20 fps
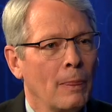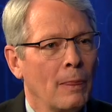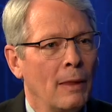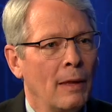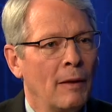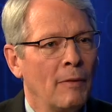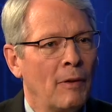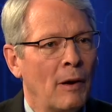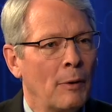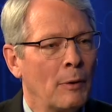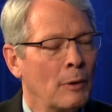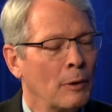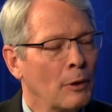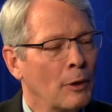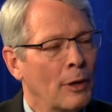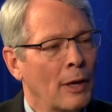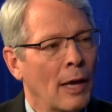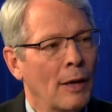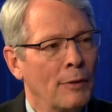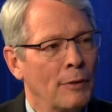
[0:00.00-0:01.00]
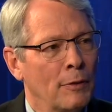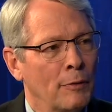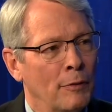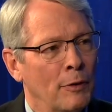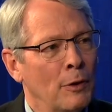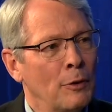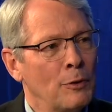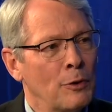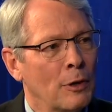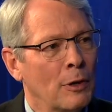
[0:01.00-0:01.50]
If I were to look out in the
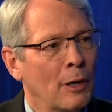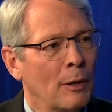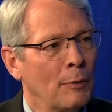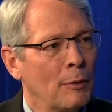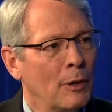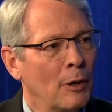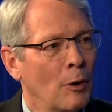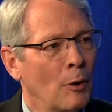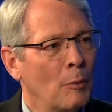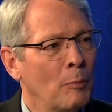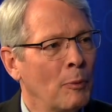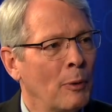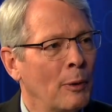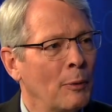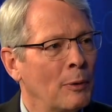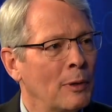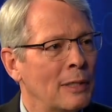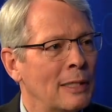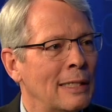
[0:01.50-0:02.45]
future, I would hope we would